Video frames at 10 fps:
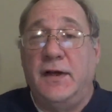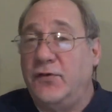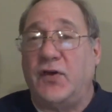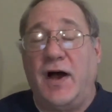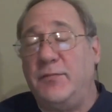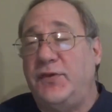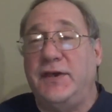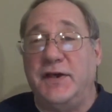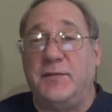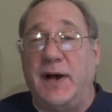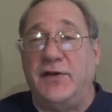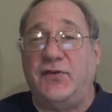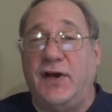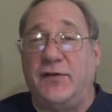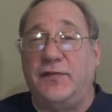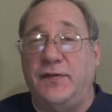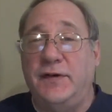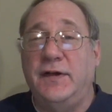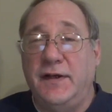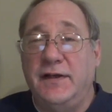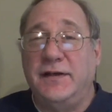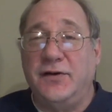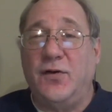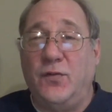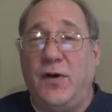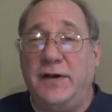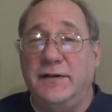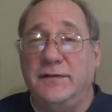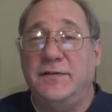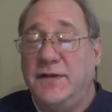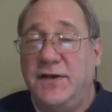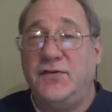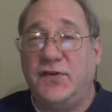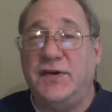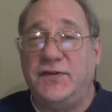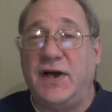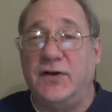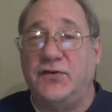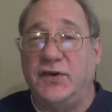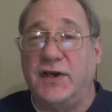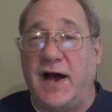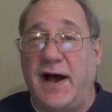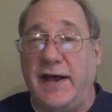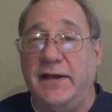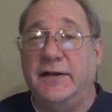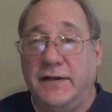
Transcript: So I'm thinking to myself, you know what? He's an intelligent guy